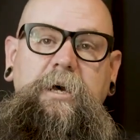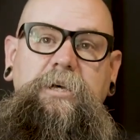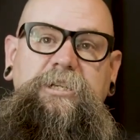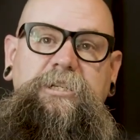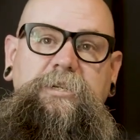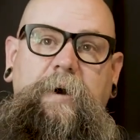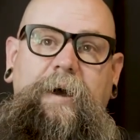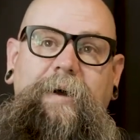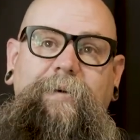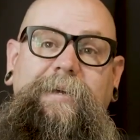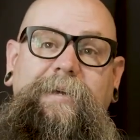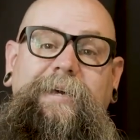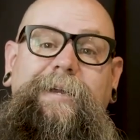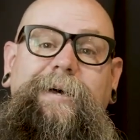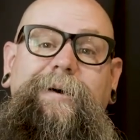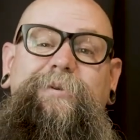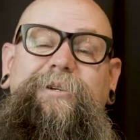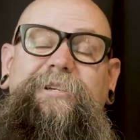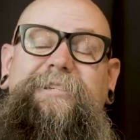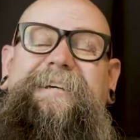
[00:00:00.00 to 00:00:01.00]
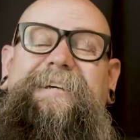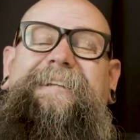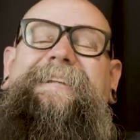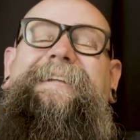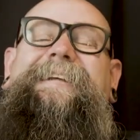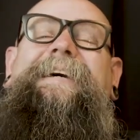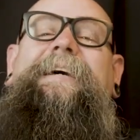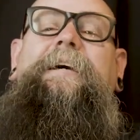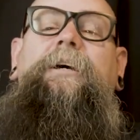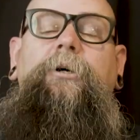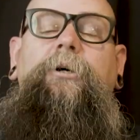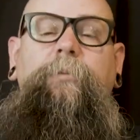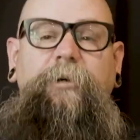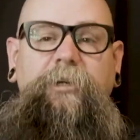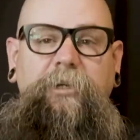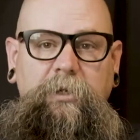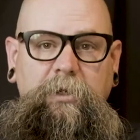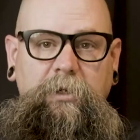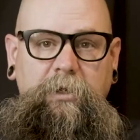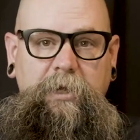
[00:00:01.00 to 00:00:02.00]
so I would get up just a little
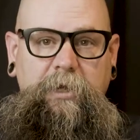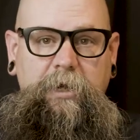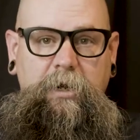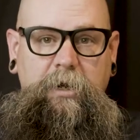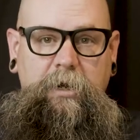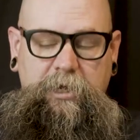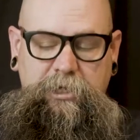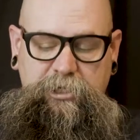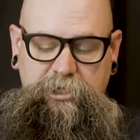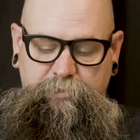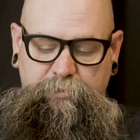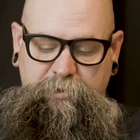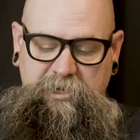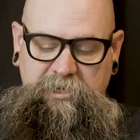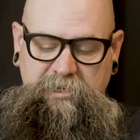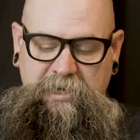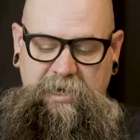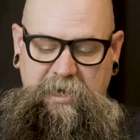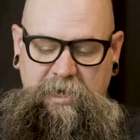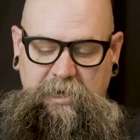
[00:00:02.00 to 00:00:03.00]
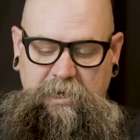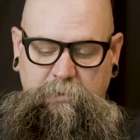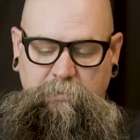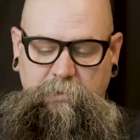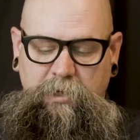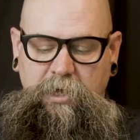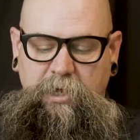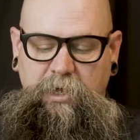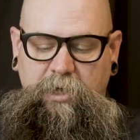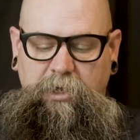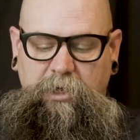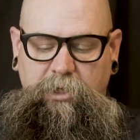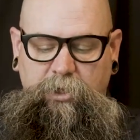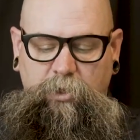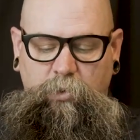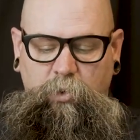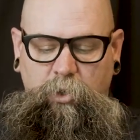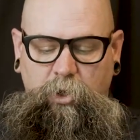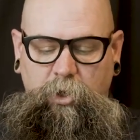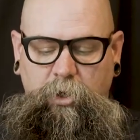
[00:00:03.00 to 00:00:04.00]
bit earlier and spend time in
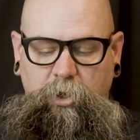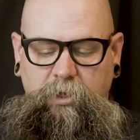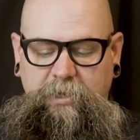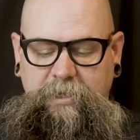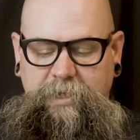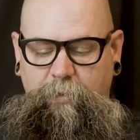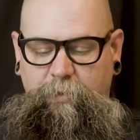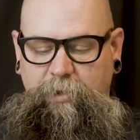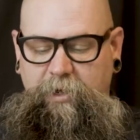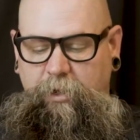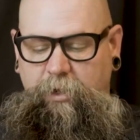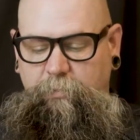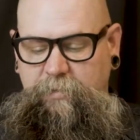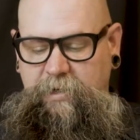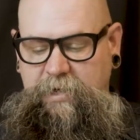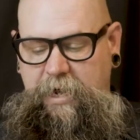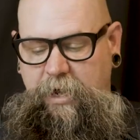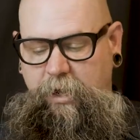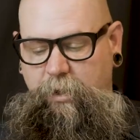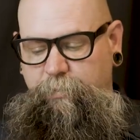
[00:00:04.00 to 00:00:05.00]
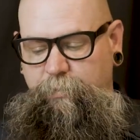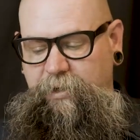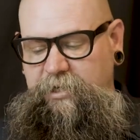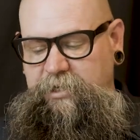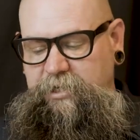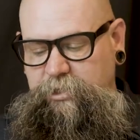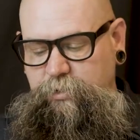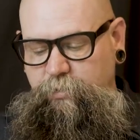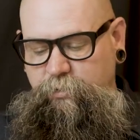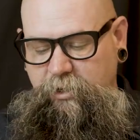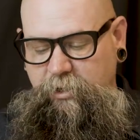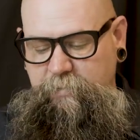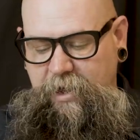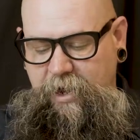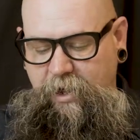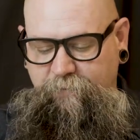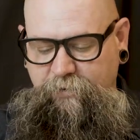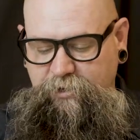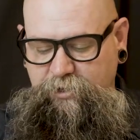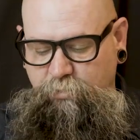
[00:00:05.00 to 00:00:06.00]
the Word, and that would help me out. But it doesn't really
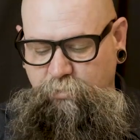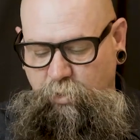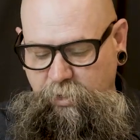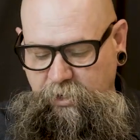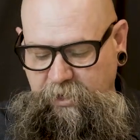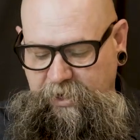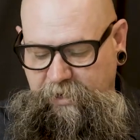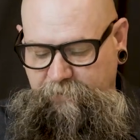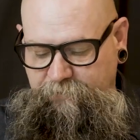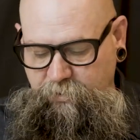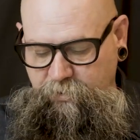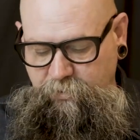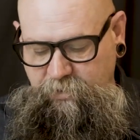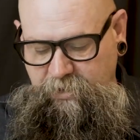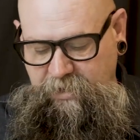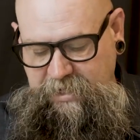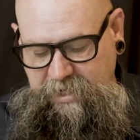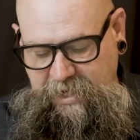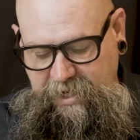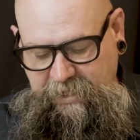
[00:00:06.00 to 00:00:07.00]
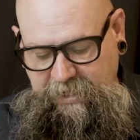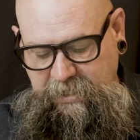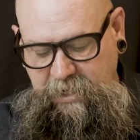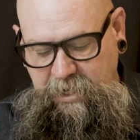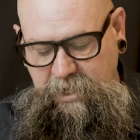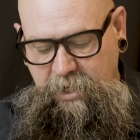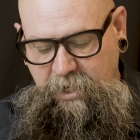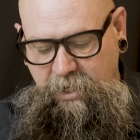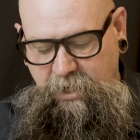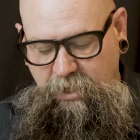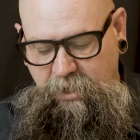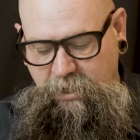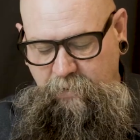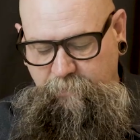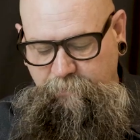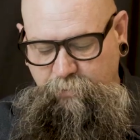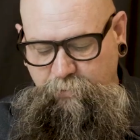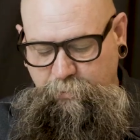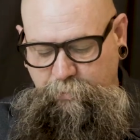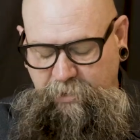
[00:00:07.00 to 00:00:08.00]
matter if it's morning, afternoon, at night,
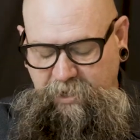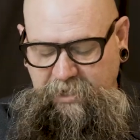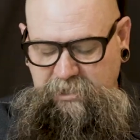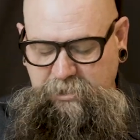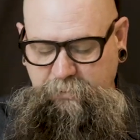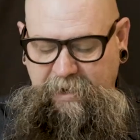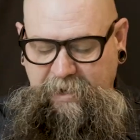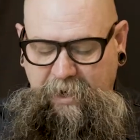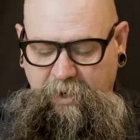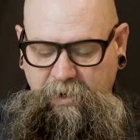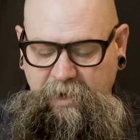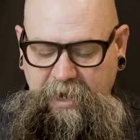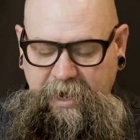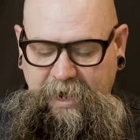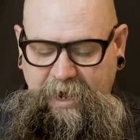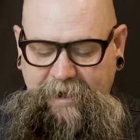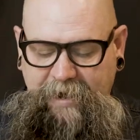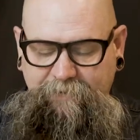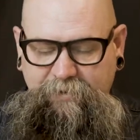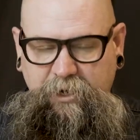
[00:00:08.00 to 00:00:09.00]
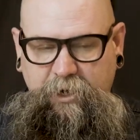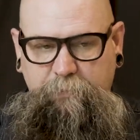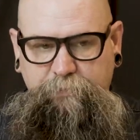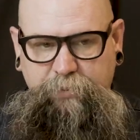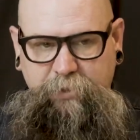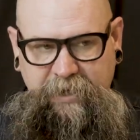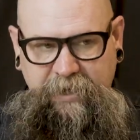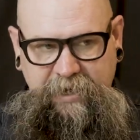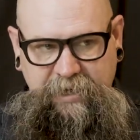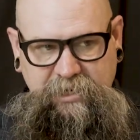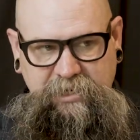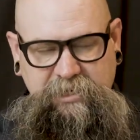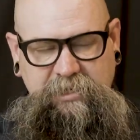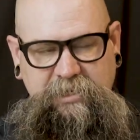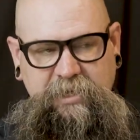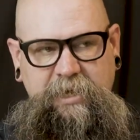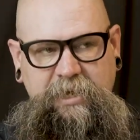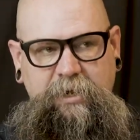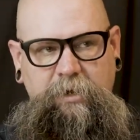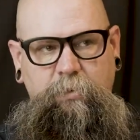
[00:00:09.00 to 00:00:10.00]
but it's about having a place
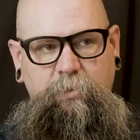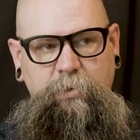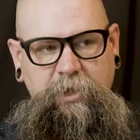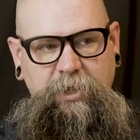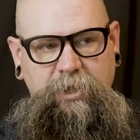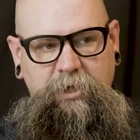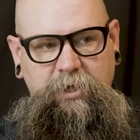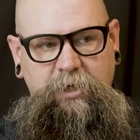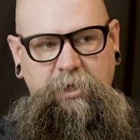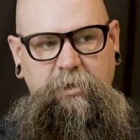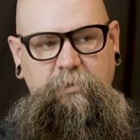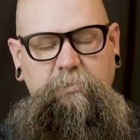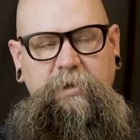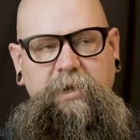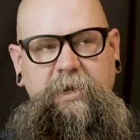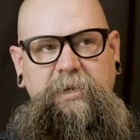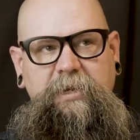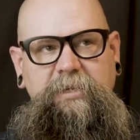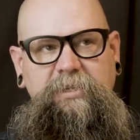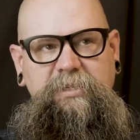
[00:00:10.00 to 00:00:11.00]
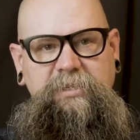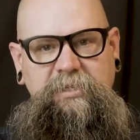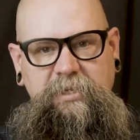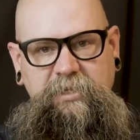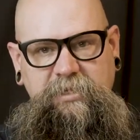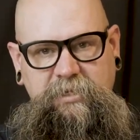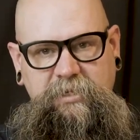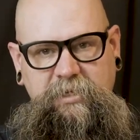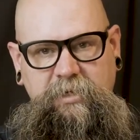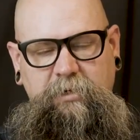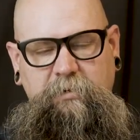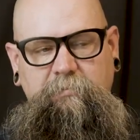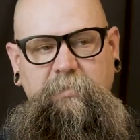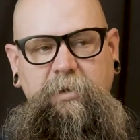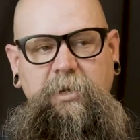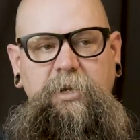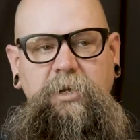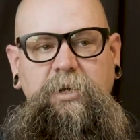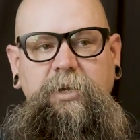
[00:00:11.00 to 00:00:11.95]
and a rhythm and a system.